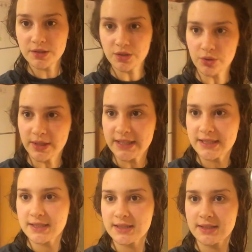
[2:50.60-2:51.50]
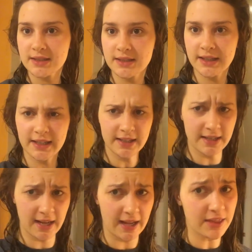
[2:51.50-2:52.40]
so it's like
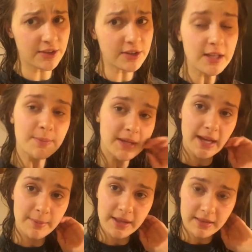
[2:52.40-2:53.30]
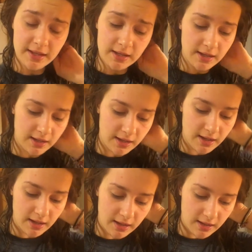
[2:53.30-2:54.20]
9:30 p.m. I think.
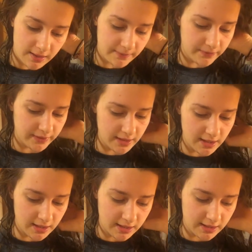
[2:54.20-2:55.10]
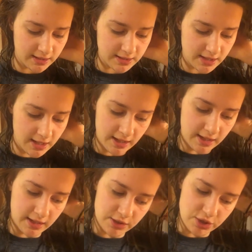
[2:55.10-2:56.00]
And
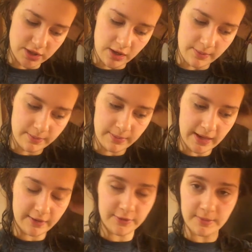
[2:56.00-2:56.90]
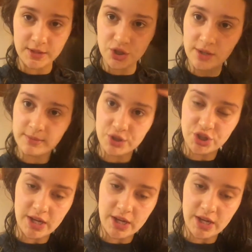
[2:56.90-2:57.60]
I just got back from the gym and